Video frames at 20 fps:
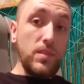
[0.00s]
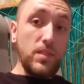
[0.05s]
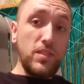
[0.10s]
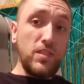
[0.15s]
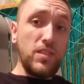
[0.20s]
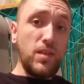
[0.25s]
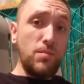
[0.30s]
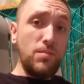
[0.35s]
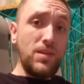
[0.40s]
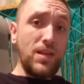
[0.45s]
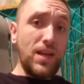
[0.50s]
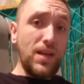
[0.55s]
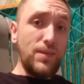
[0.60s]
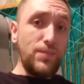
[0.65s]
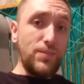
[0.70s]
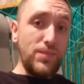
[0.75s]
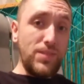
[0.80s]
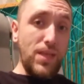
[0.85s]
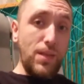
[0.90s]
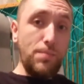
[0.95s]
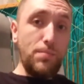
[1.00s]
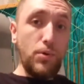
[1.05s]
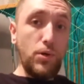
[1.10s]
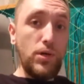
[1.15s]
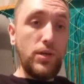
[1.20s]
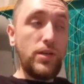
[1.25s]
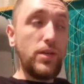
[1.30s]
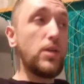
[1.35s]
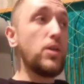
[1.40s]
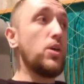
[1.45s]
sometimes they
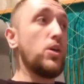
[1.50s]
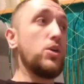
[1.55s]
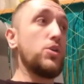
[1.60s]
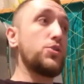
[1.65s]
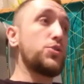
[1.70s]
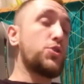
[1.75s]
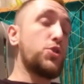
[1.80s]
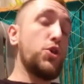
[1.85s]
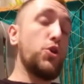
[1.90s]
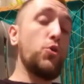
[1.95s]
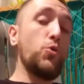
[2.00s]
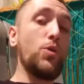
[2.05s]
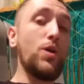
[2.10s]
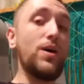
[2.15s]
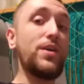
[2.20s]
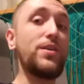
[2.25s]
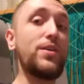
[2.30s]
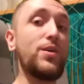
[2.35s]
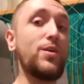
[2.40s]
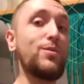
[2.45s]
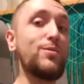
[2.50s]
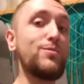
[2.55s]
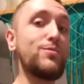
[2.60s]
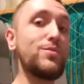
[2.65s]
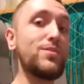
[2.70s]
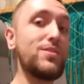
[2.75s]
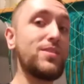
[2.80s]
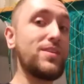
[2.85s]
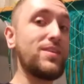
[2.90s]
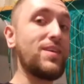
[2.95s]
put two
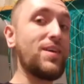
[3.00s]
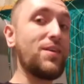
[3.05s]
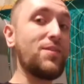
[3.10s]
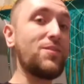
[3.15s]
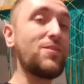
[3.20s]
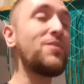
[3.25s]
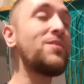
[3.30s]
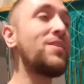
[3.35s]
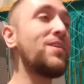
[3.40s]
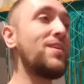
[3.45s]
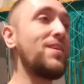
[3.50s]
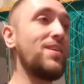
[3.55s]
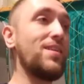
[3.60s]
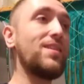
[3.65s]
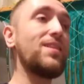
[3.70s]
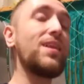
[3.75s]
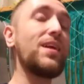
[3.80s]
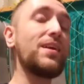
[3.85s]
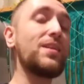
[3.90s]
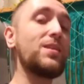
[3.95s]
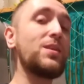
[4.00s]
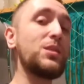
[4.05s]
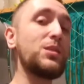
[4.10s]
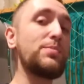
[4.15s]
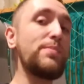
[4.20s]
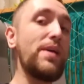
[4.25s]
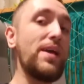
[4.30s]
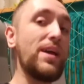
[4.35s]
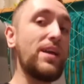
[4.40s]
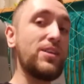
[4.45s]
unknowns together, like this
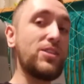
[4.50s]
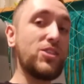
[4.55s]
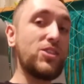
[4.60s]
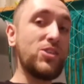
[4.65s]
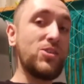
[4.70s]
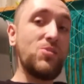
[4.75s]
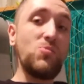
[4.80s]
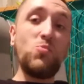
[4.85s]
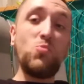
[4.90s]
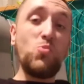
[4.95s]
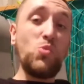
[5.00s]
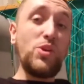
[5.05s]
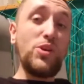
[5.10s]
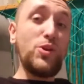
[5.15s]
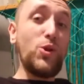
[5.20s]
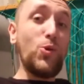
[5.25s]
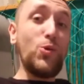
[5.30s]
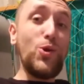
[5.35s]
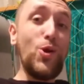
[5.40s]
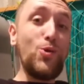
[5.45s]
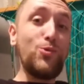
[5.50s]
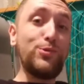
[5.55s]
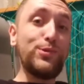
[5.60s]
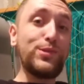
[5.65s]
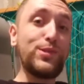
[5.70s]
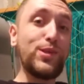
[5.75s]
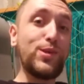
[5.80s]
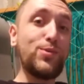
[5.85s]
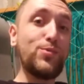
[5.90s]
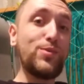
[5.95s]
match, where you don't know
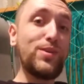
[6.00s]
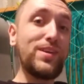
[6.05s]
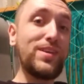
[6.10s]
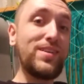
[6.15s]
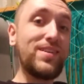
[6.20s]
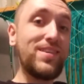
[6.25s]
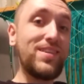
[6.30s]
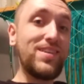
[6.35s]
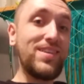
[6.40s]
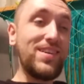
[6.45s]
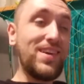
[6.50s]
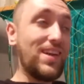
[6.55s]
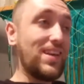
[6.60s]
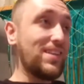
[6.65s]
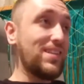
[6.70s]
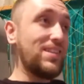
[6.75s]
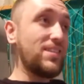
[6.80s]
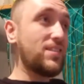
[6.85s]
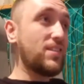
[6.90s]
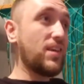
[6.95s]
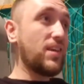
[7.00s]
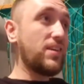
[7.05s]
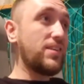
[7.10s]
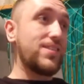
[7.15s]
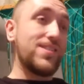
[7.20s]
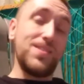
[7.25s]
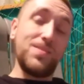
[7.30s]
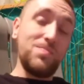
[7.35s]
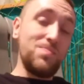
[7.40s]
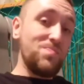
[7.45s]
who's gonna win. And in this
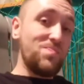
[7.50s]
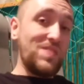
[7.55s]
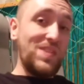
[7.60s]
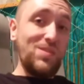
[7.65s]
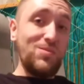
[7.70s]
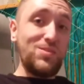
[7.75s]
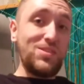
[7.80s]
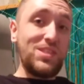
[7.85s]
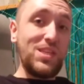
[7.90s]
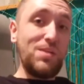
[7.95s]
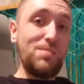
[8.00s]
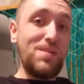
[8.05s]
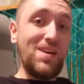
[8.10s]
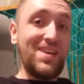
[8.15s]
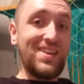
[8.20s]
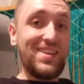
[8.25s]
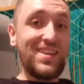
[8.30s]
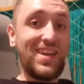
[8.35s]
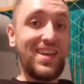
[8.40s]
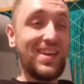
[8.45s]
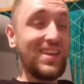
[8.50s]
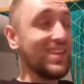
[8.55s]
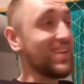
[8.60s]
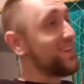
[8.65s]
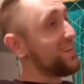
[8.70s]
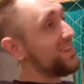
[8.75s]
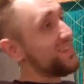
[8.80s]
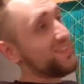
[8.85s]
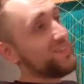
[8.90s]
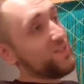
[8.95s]
case, it was Diamante.
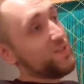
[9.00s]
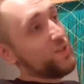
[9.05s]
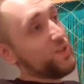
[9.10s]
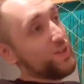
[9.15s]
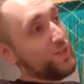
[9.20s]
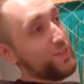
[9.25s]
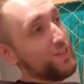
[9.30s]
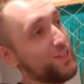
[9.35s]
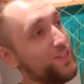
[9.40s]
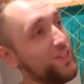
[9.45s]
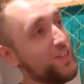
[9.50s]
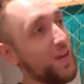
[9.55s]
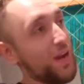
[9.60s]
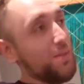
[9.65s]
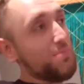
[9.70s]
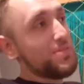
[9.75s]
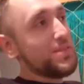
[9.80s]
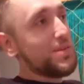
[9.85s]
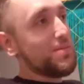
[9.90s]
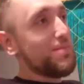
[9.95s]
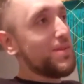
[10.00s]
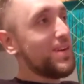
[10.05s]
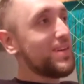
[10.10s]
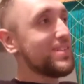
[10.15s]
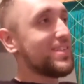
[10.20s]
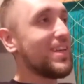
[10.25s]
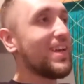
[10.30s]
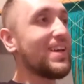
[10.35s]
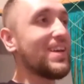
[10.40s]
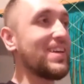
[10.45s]
So good job,
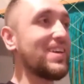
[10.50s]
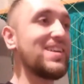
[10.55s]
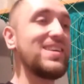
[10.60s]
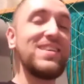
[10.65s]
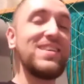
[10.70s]
Diamante.